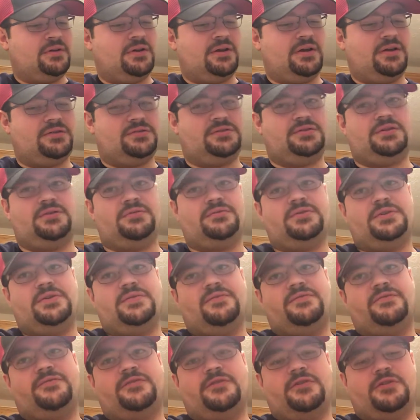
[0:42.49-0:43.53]
I'll show them
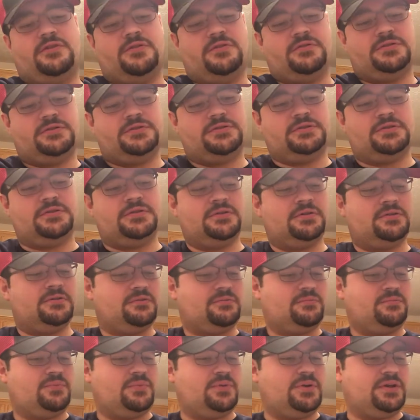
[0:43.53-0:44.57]
first,
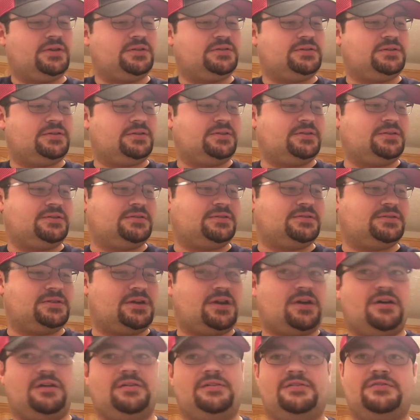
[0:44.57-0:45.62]
but this is
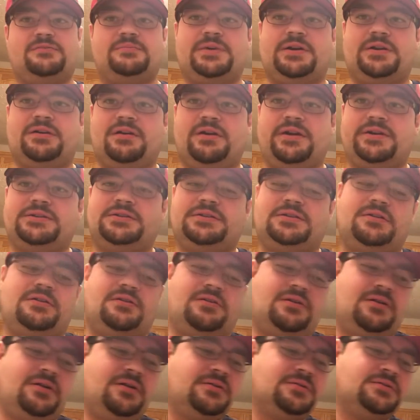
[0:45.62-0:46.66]
all of my graded
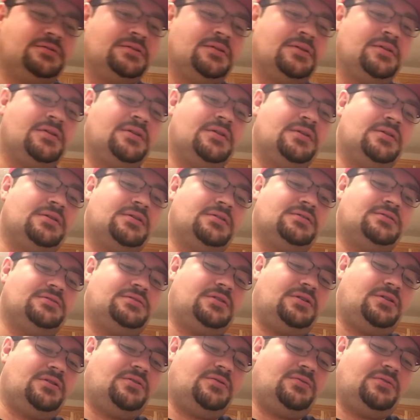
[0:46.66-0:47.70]
cards.
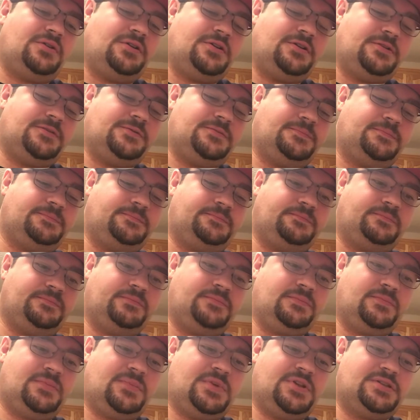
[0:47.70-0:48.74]
So
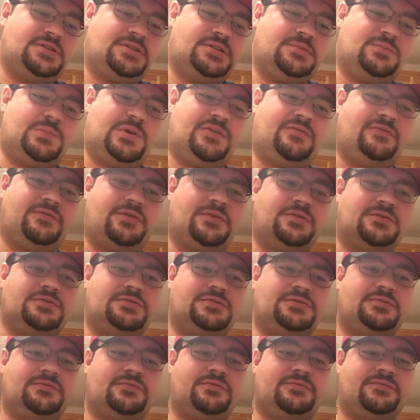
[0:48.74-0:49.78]
this is my first
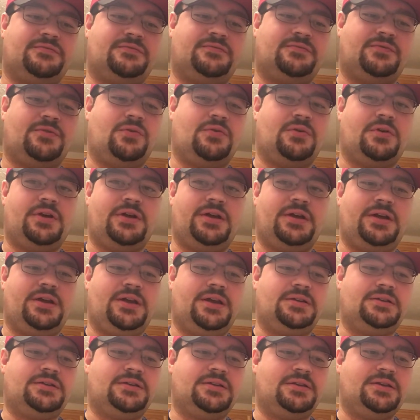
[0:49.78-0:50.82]
foray
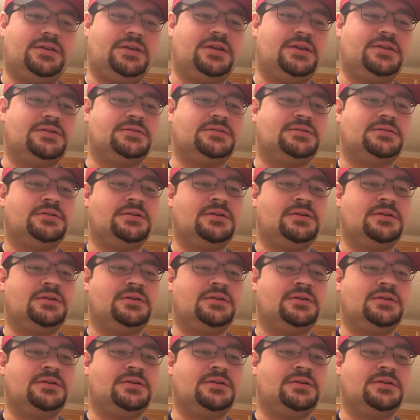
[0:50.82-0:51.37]
into this.